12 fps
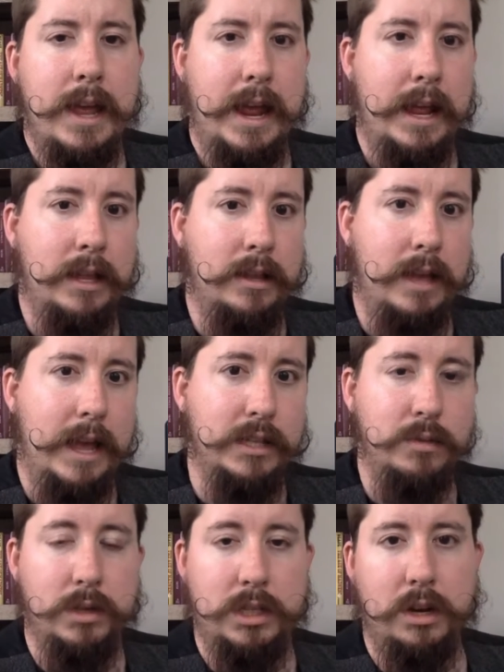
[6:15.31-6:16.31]
And as
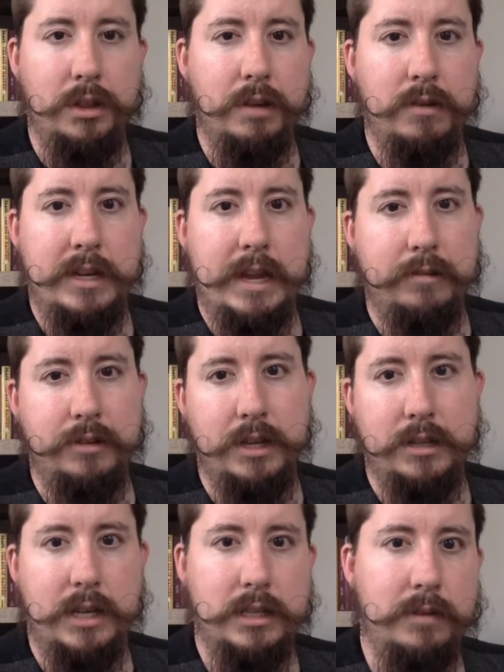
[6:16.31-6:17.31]
a result, their
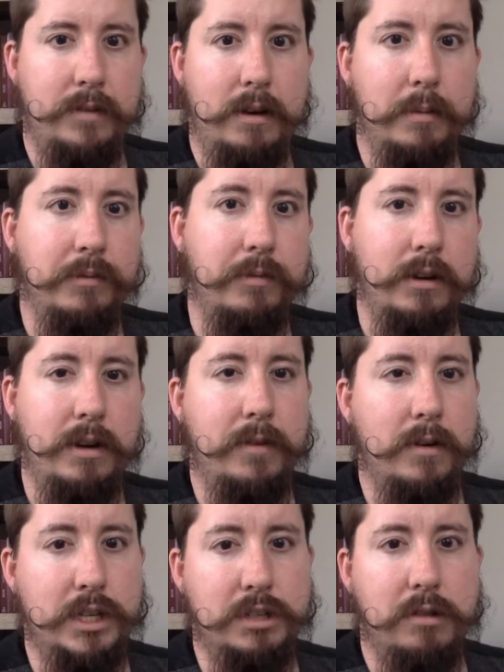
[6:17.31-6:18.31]
intelligence has developed very,
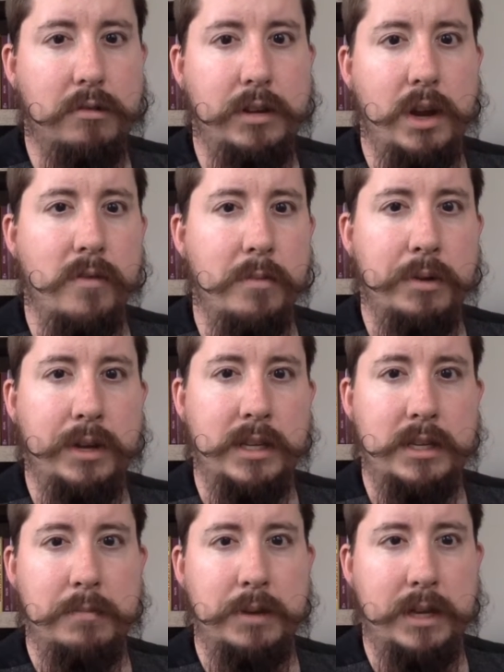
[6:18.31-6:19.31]
very slowly over
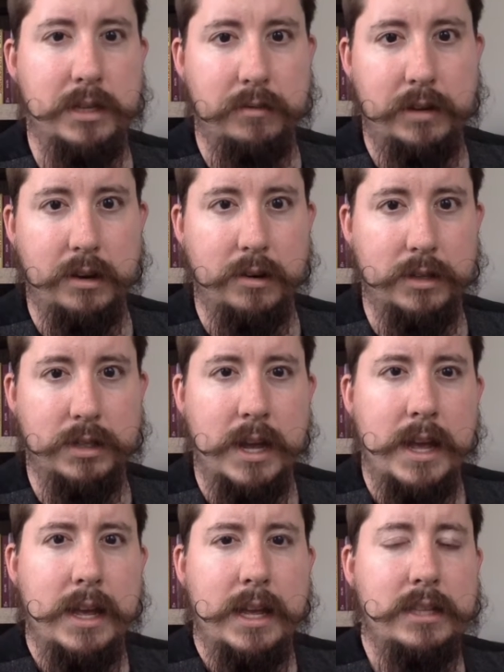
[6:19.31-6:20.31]
millions and millions of years.
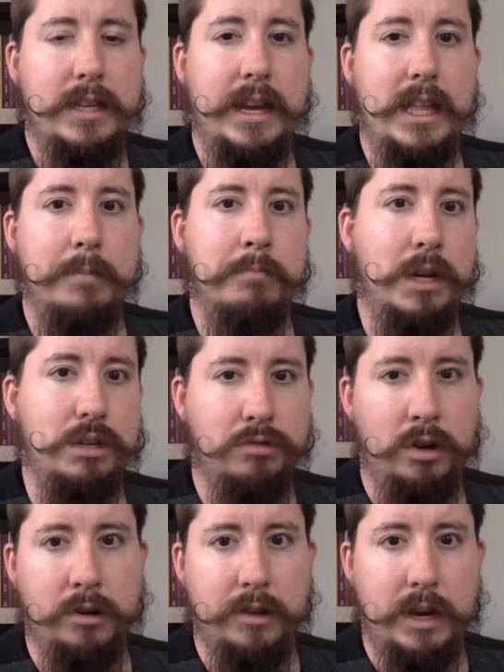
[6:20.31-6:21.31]
It's taken them much
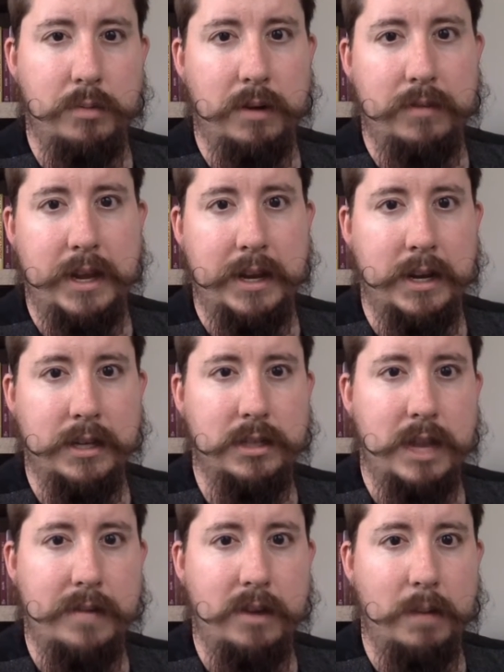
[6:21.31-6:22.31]
longer than it would have taken us
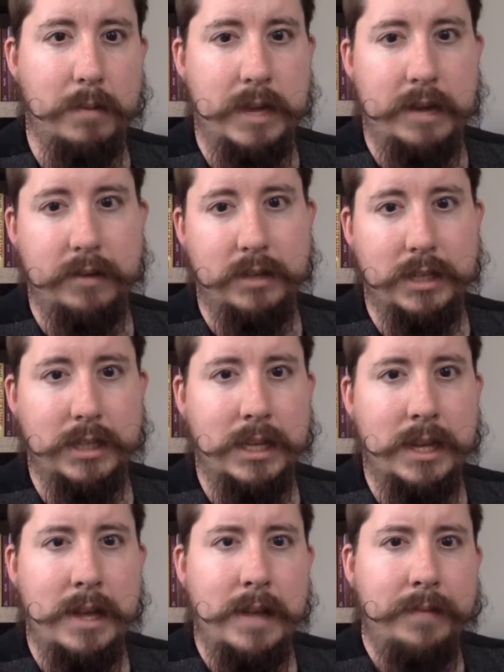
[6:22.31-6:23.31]
to develop intelligence.
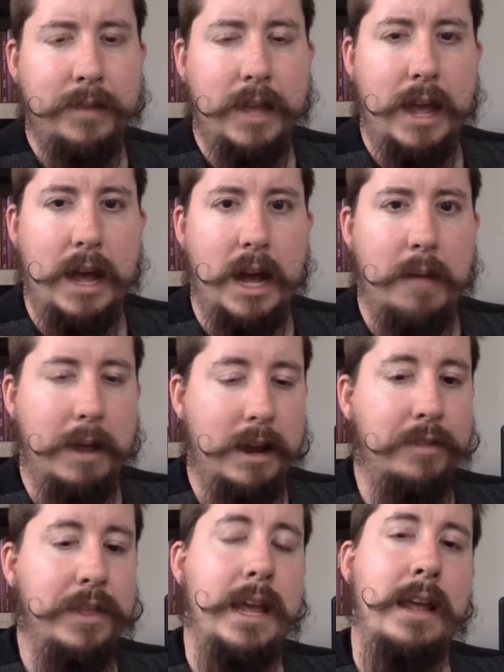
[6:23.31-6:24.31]
Um, and
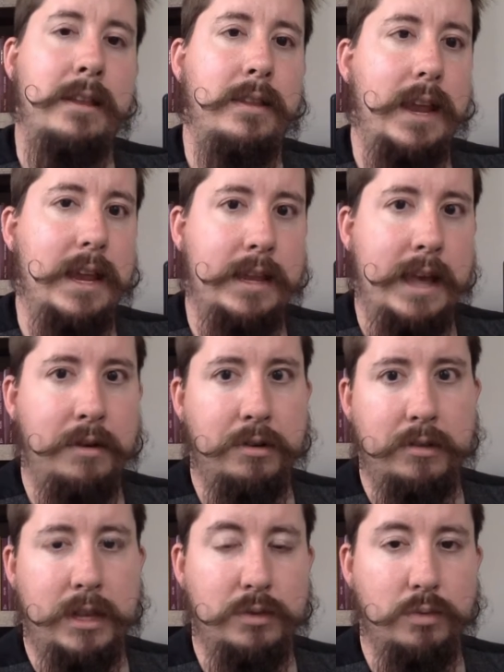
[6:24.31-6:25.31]
at the end, they
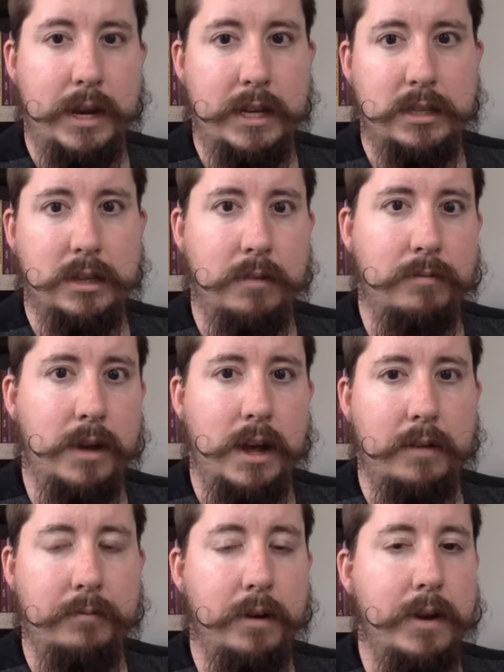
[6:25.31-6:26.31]
encounter this race of
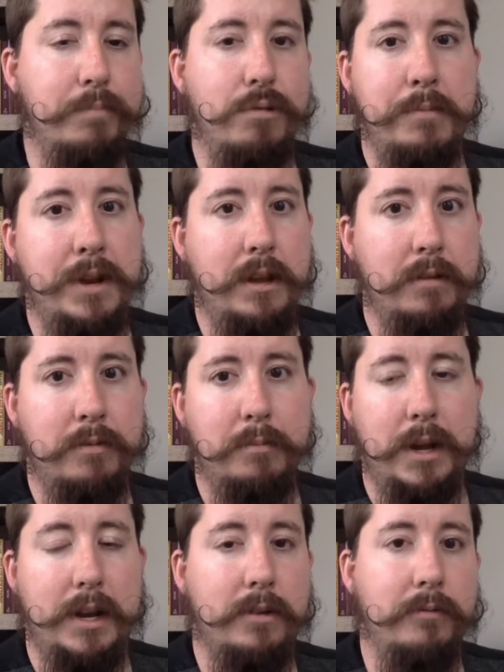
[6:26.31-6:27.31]
uh, very primitive
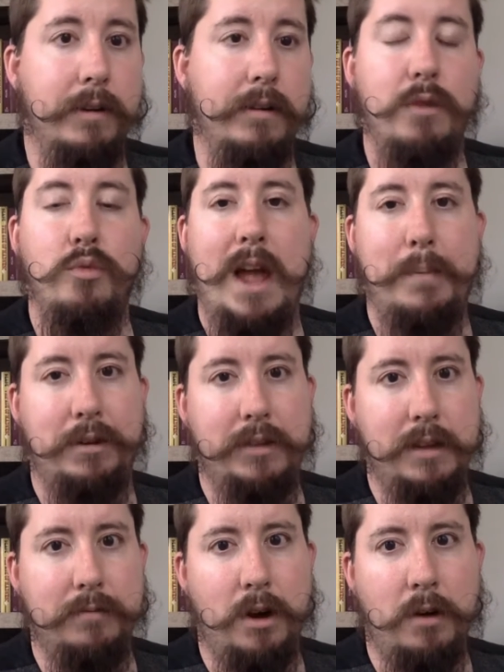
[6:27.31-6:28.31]
but very
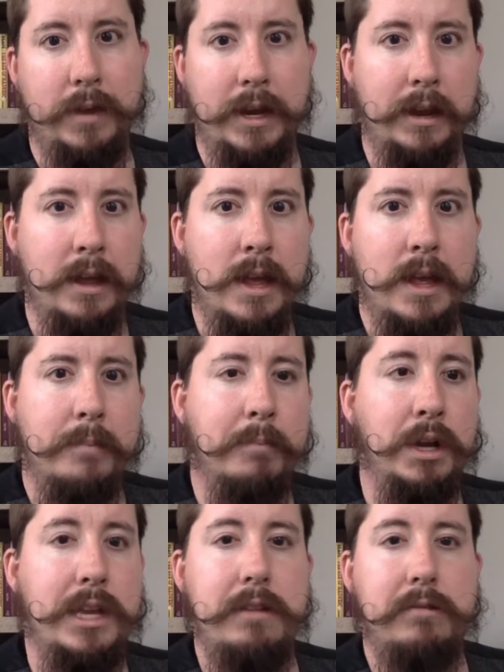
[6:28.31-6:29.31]
rapidly evolving
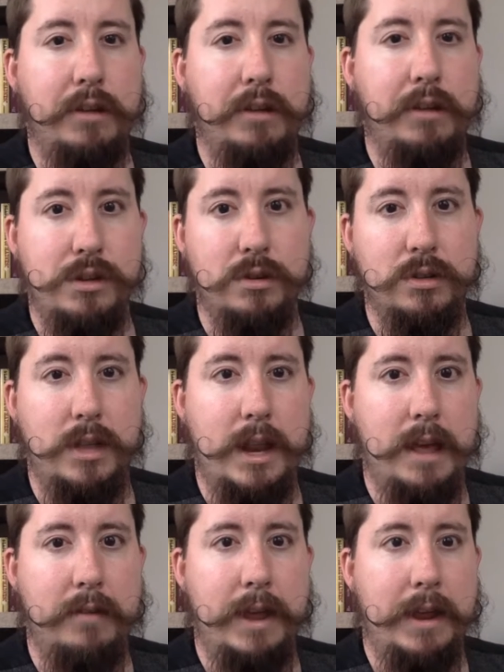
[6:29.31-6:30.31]
monkey like creatures that
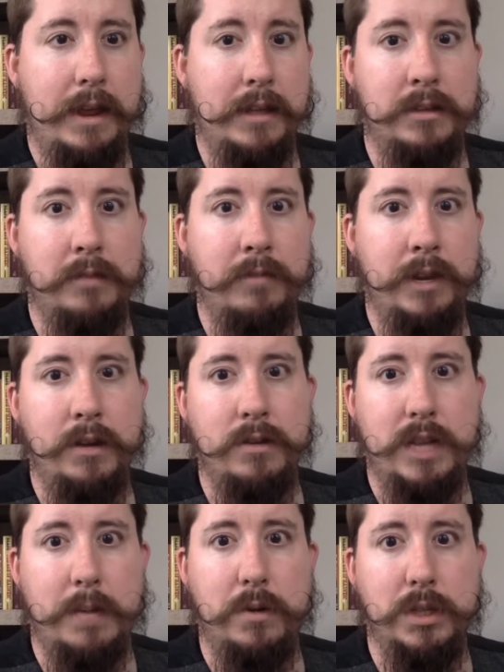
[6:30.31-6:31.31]
have hands and
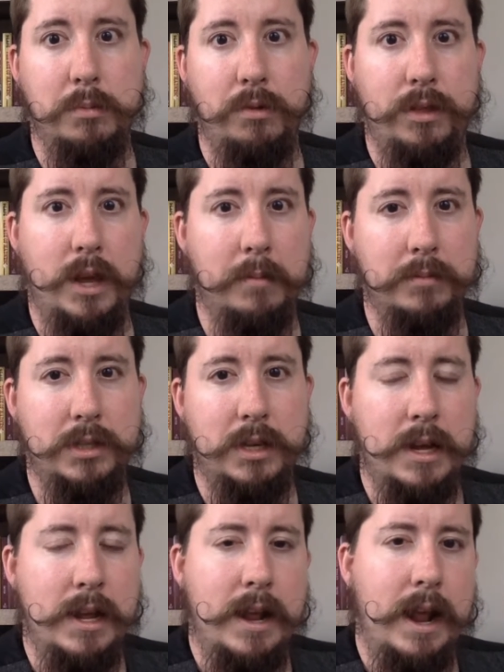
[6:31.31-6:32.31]
fingers and opposable thumbs.
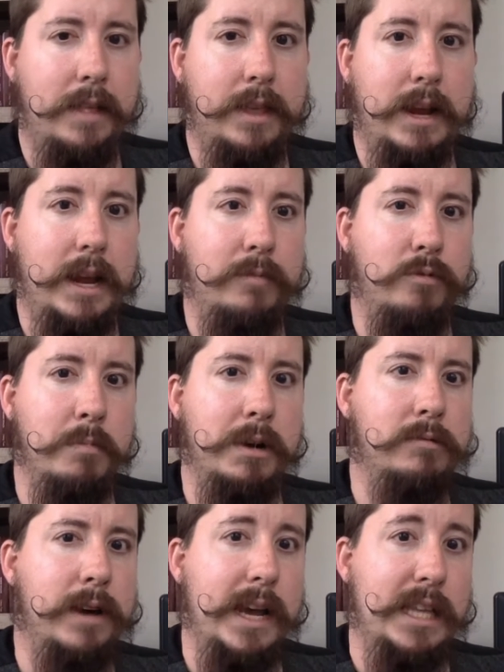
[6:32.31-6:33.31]
And they kind of form an
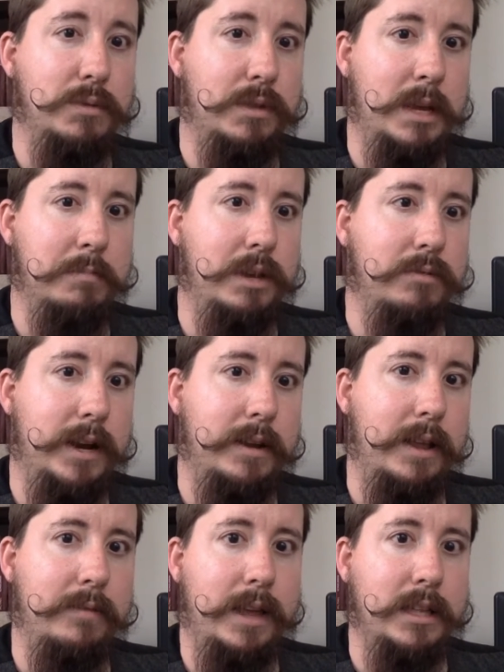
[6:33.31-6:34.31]
alliance with them to try
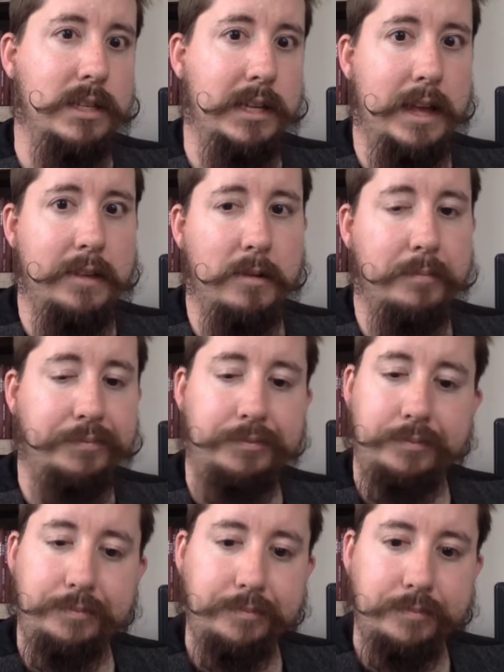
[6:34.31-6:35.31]
to advance together.
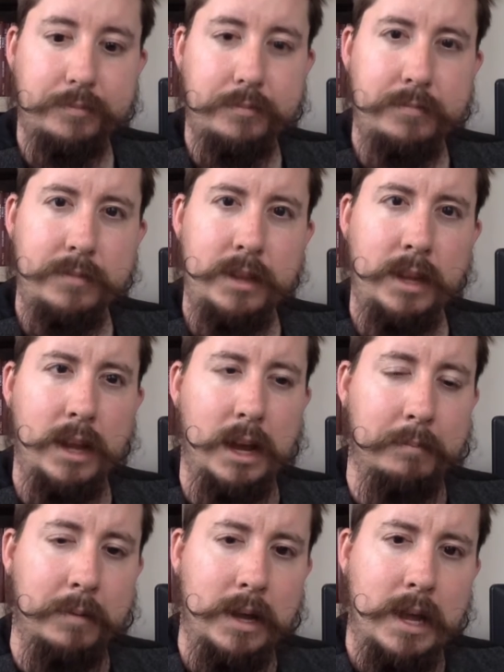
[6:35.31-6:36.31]

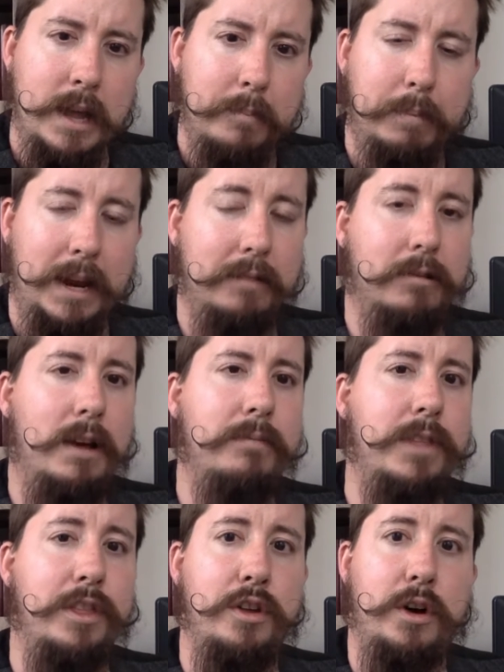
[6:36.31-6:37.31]
Um, but I
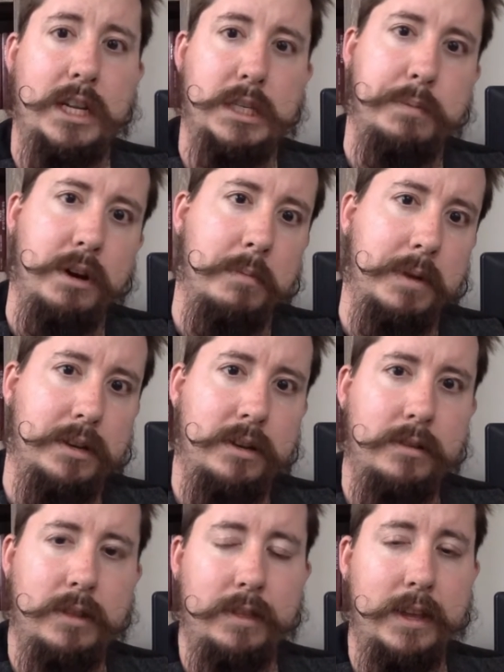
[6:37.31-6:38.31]
love the thought experiment.
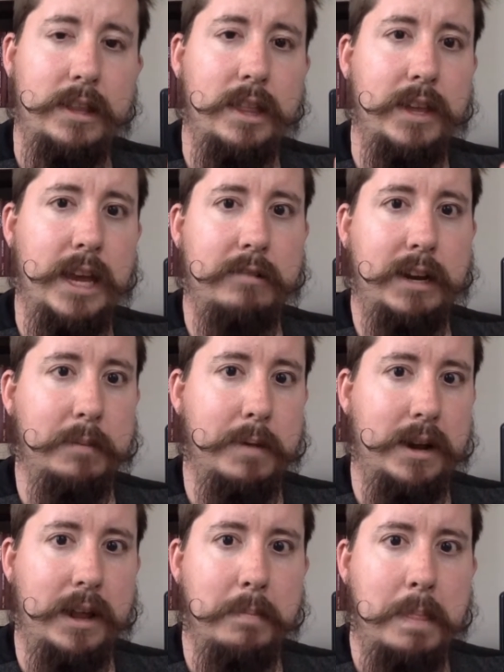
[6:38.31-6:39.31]
I think the thing I like
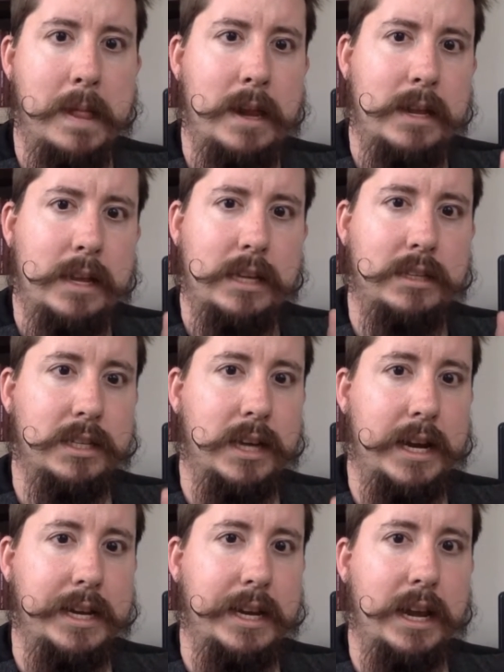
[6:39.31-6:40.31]
about it is this
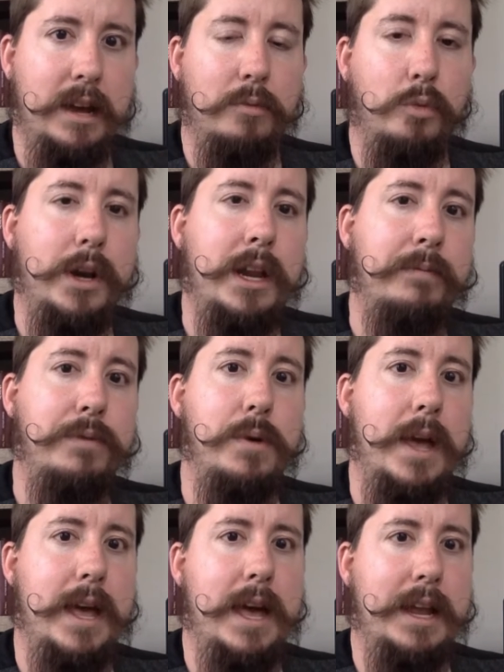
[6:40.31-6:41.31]
idea what if you
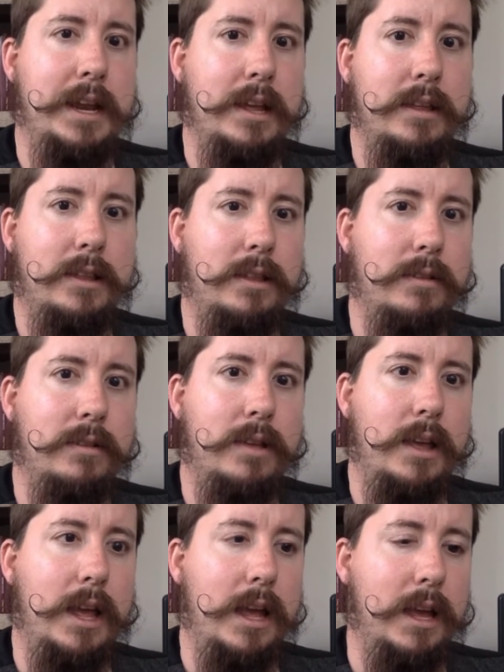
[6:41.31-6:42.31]
had
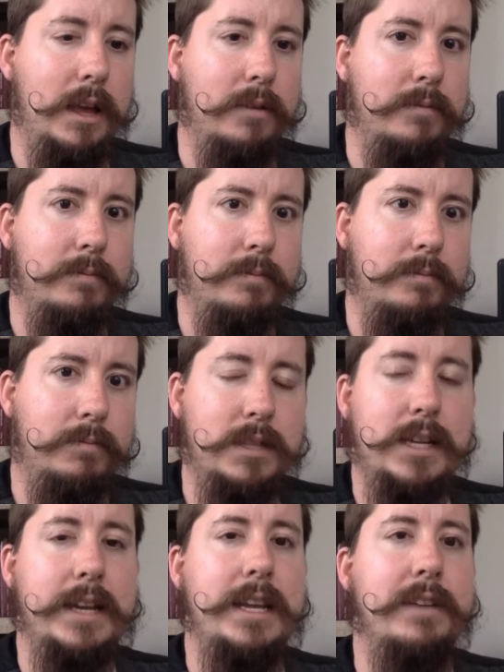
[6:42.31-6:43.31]
uh,
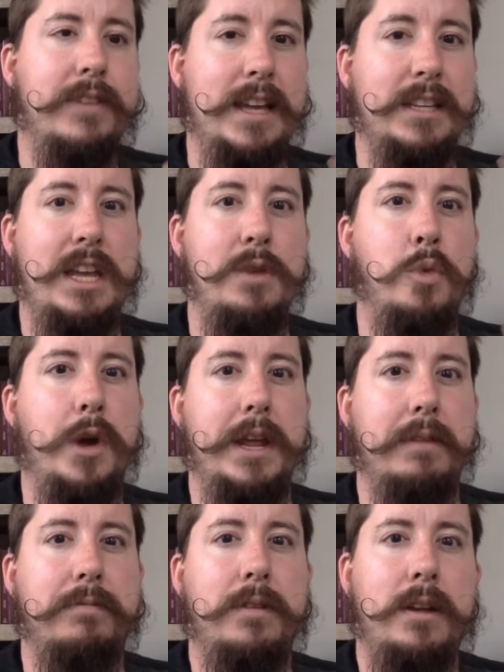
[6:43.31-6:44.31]
this idea of asking what if?